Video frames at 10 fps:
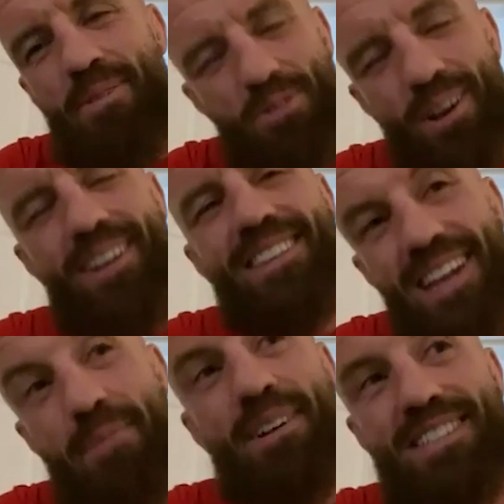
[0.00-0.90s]
trying not to
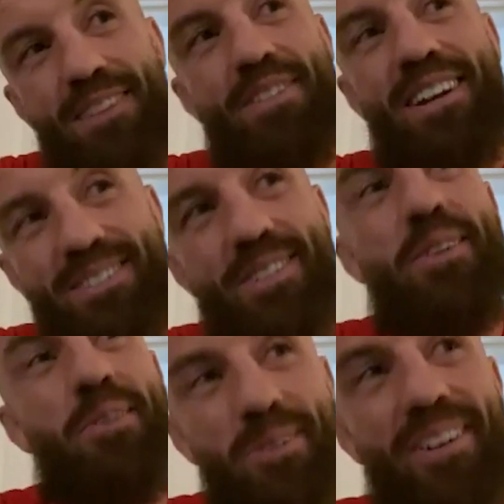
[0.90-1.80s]
let myself get
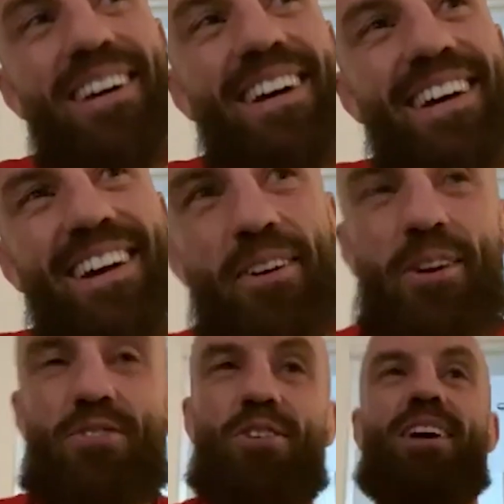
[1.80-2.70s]
too, you know, you
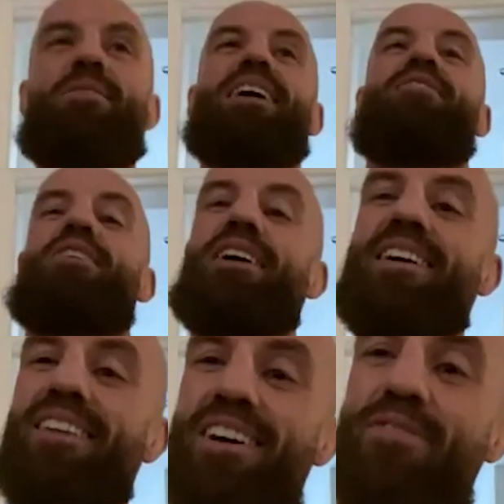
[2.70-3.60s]
try, whenever
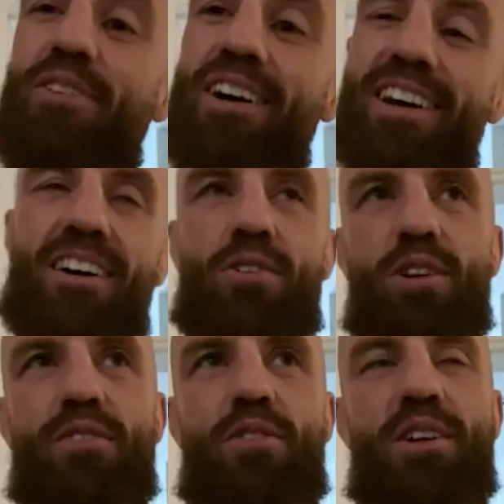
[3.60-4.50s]
I, I fight, I got
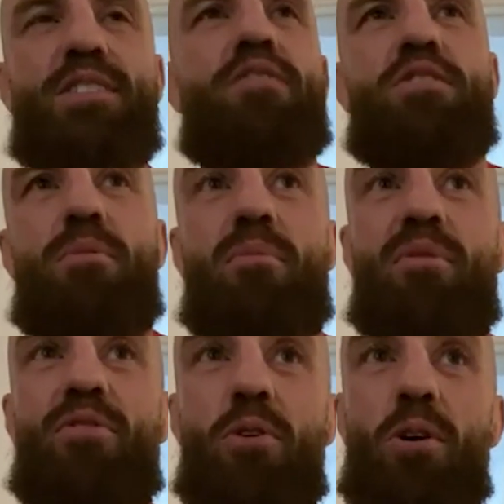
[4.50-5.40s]
good advice off someone
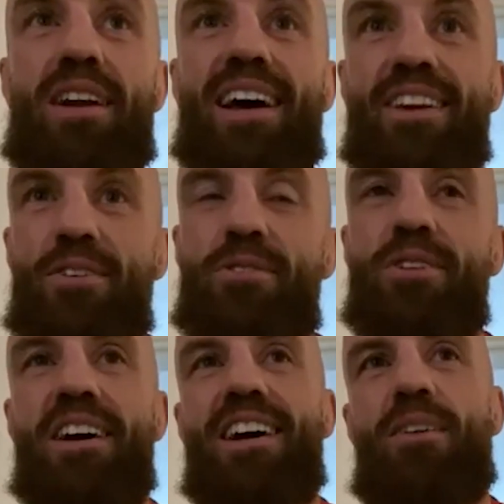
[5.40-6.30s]
before that you,
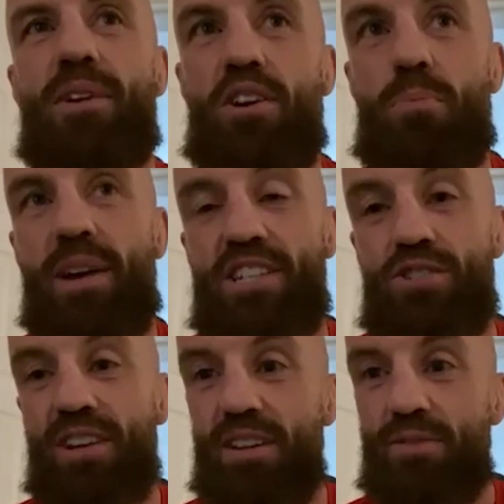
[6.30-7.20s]
when you're
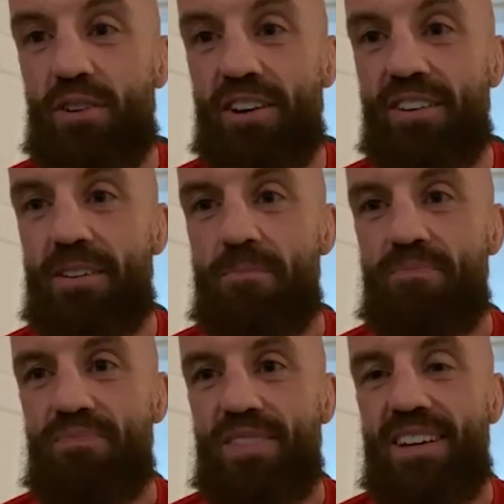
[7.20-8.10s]
picturing the fight,
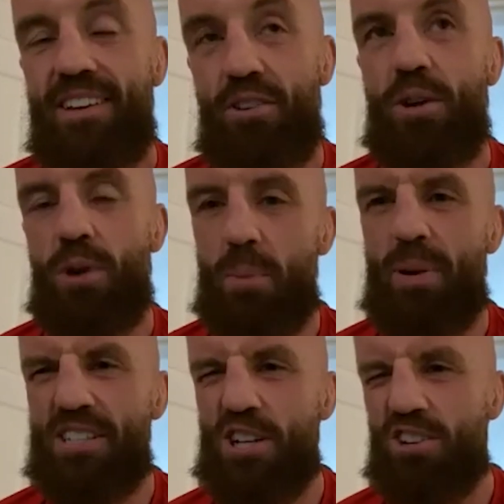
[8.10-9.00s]
you know, you want to
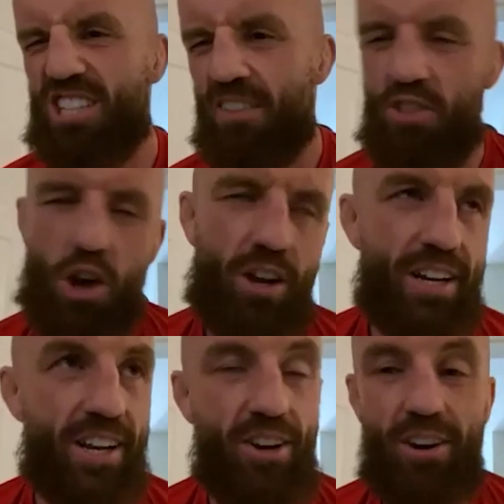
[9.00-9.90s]
picture yourself
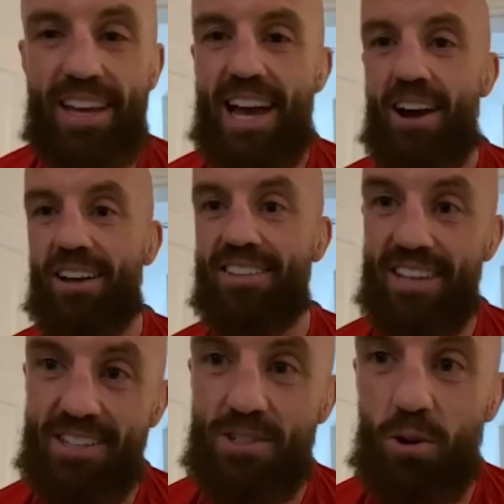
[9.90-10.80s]
knocking the guy out and
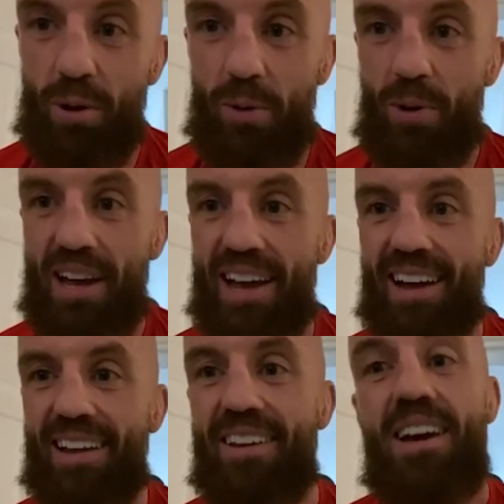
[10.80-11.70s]
things going
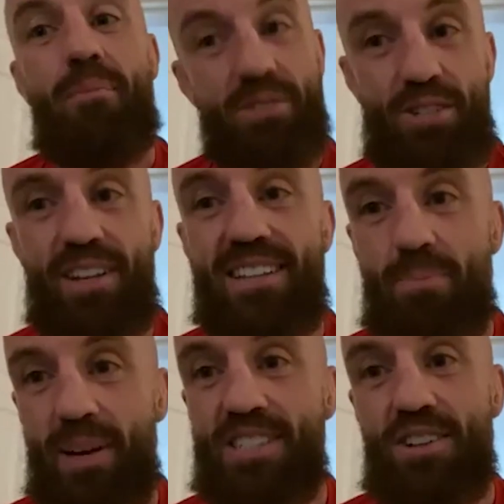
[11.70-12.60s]
well. And, but you need to
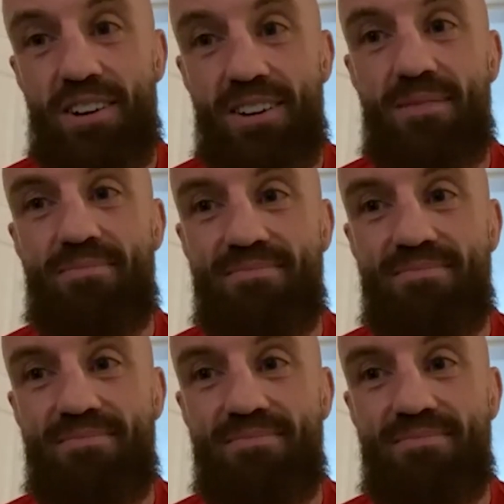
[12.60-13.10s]
picture